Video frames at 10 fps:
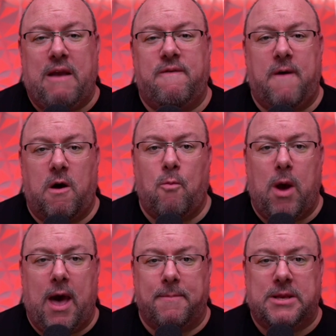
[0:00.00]
a
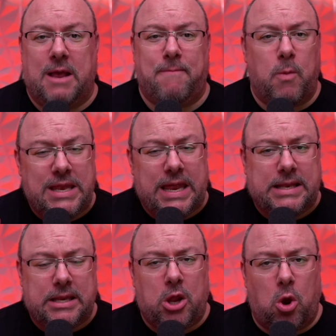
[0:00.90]
firmware update, but we
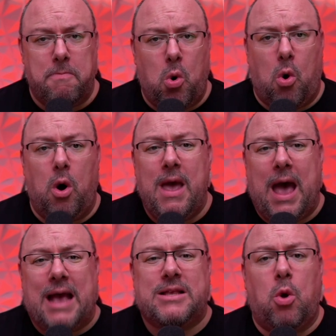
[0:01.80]
need to know more.
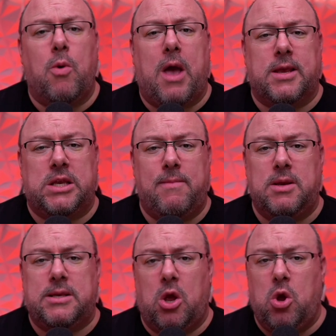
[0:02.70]
As loyal
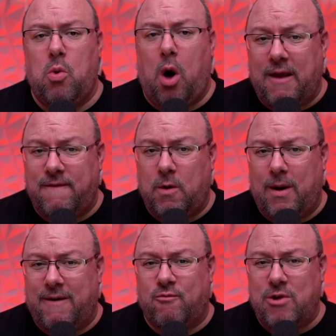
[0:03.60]
customers who I
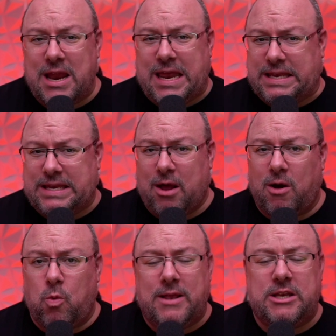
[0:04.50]
feel have really
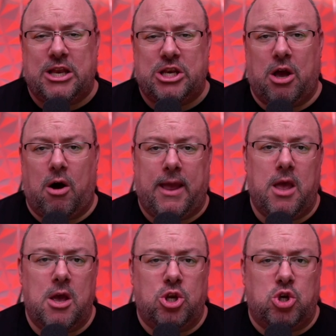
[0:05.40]
stuck with DJI
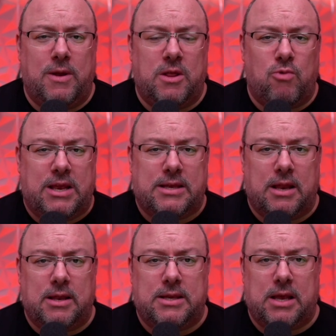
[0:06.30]
during the
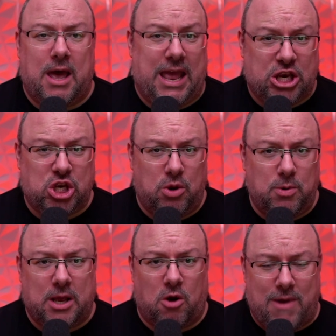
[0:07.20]
recent
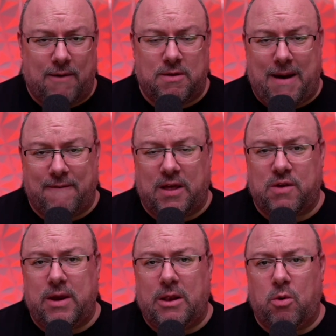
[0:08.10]
issues around the Mavic
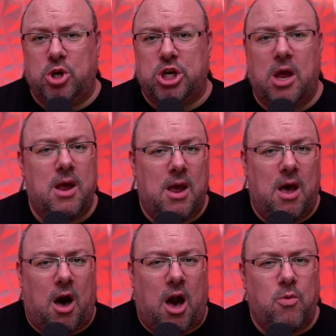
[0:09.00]
3 launch,
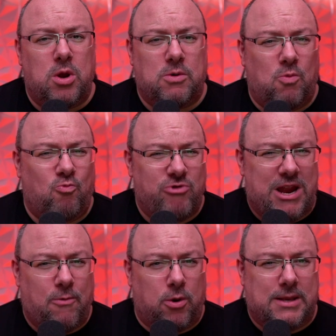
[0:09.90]
I would
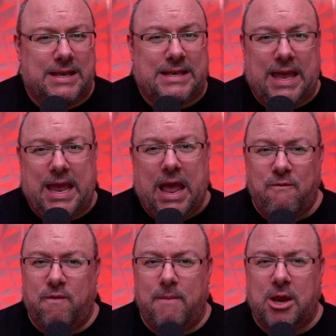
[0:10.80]
really want to see
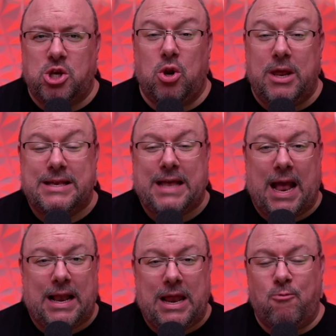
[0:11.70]
information on
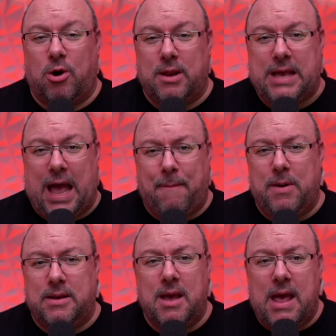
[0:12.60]
exactly what has
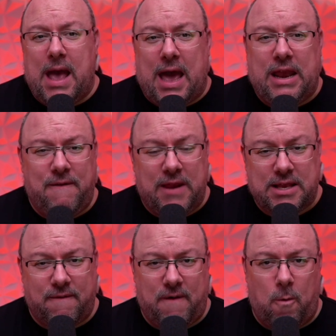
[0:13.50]
happened. And if it
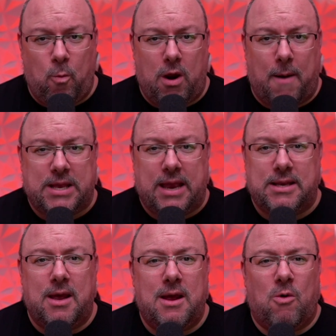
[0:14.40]
is a firmware
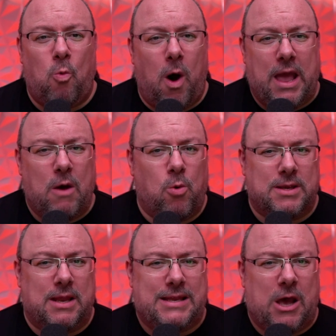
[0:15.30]
update, why it
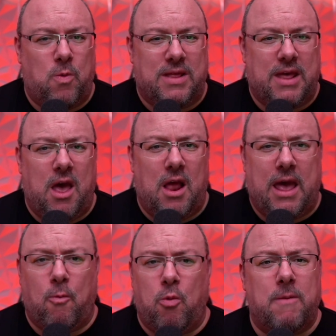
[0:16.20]
wasn't dealt with
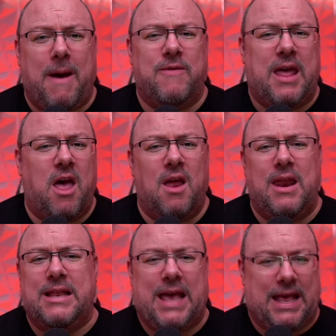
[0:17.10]
earlier? What about the
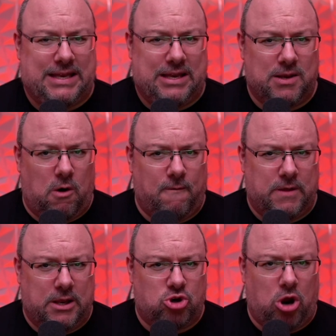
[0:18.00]
early testers
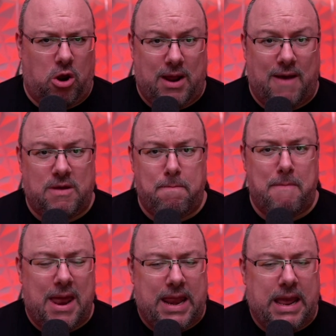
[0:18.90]
of this drone and the
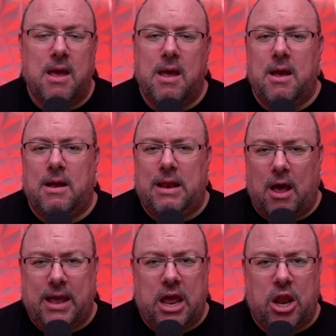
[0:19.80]
many
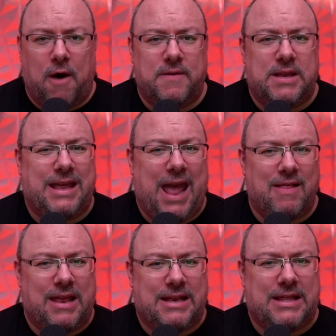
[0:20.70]
lucky enough to
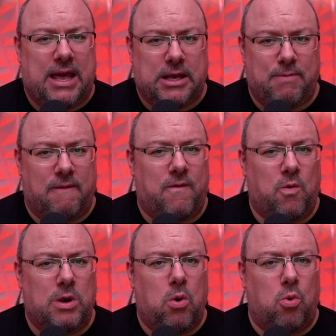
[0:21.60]
get these things
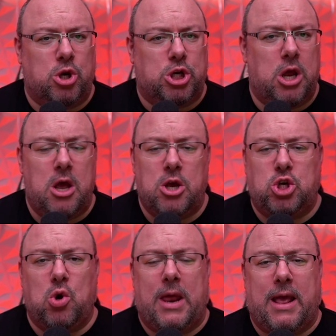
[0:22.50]
before launch?
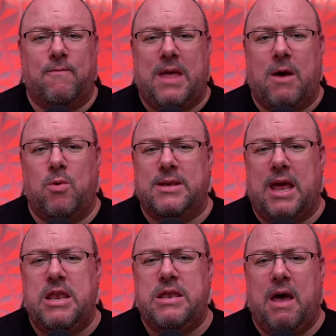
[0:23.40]
Surely there was
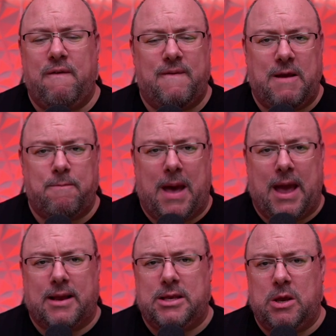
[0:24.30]
enough
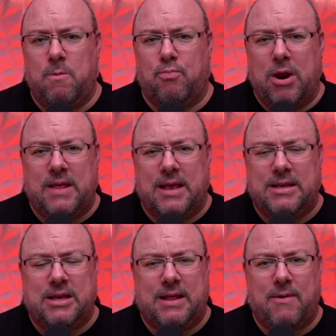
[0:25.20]
feedback to bring
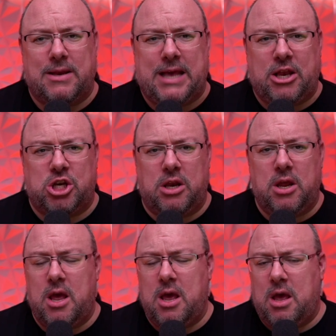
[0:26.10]
this to their
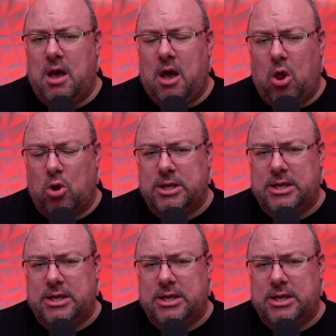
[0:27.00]
attention a lot